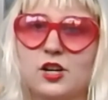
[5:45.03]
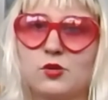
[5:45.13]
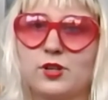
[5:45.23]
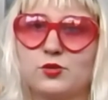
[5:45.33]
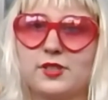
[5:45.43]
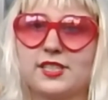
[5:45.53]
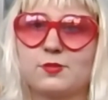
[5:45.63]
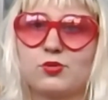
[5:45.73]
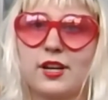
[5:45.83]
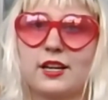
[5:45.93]
which we
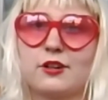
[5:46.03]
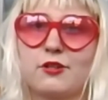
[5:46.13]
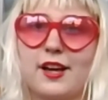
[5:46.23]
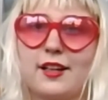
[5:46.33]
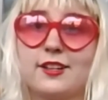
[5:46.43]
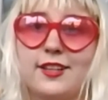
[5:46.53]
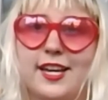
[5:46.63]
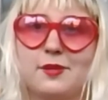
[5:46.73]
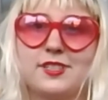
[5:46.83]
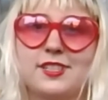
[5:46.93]
spring
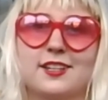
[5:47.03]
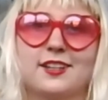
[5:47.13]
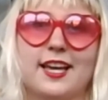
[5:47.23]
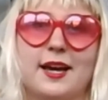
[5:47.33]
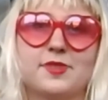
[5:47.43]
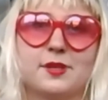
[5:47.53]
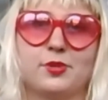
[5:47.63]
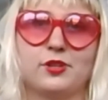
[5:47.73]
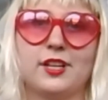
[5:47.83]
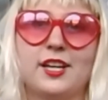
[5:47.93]
clamp to
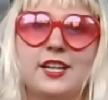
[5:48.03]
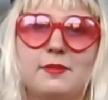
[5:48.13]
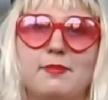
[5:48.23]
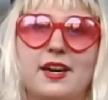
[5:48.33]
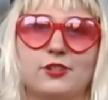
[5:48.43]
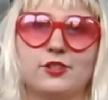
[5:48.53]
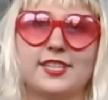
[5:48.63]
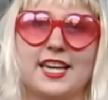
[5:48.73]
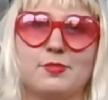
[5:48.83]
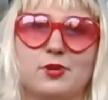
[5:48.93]
collapsible metal
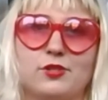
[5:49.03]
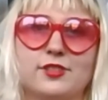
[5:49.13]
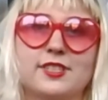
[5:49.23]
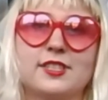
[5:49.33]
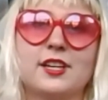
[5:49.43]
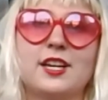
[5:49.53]
tables.